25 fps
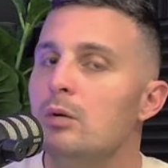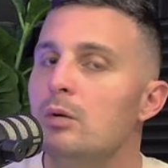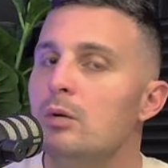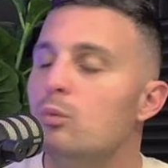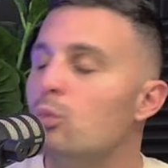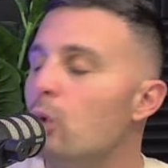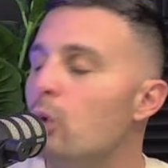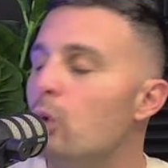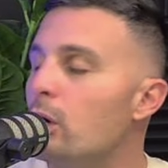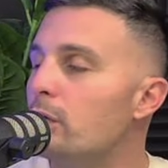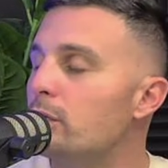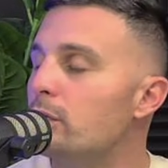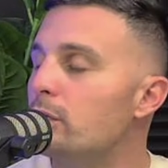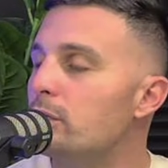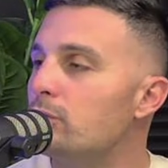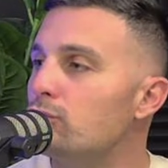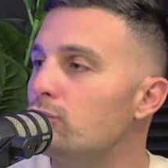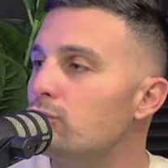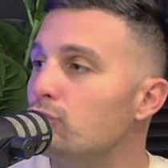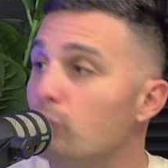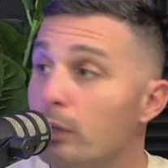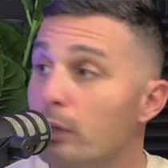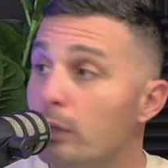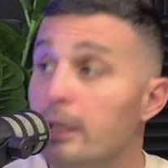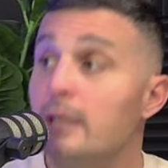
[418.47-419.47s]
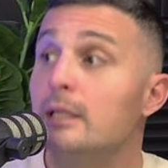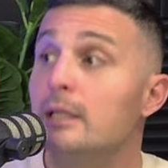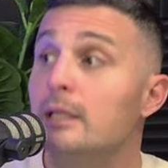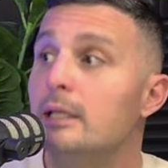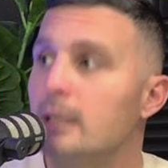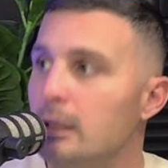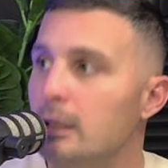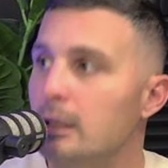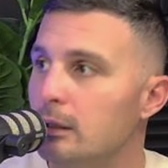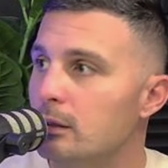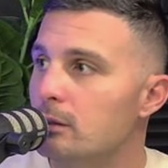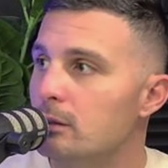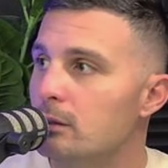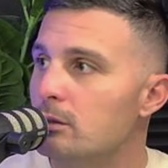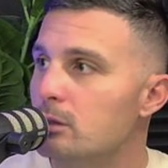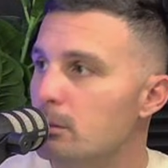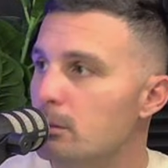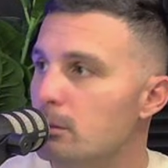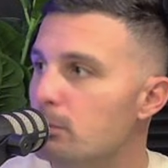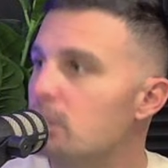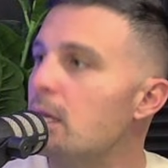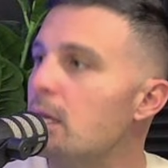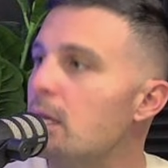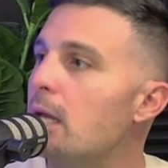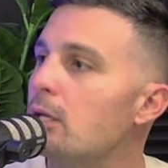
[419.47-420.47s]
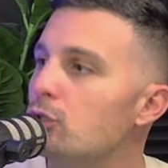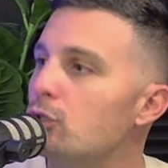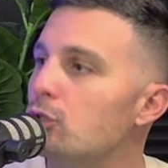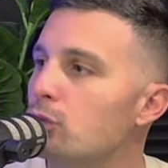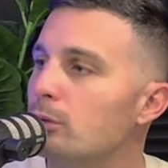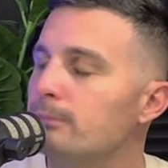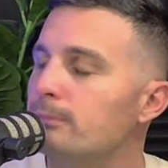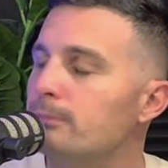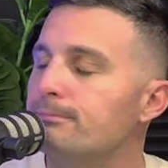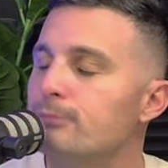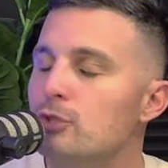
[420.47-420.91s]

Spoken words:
were really substantial.